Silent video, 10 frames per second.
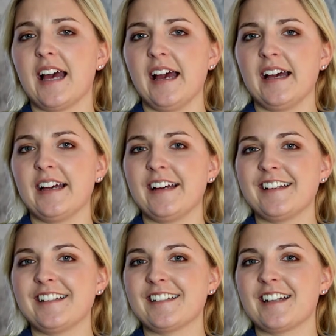
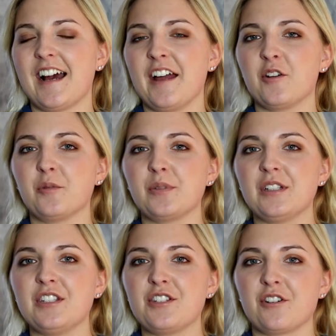and I hope you
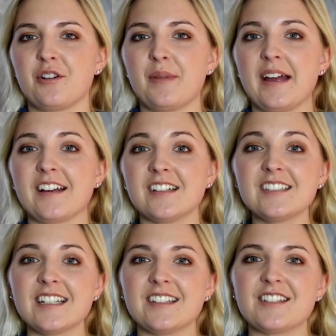enjoy my
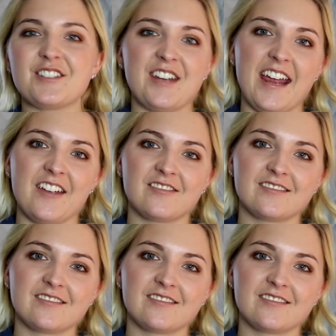content today.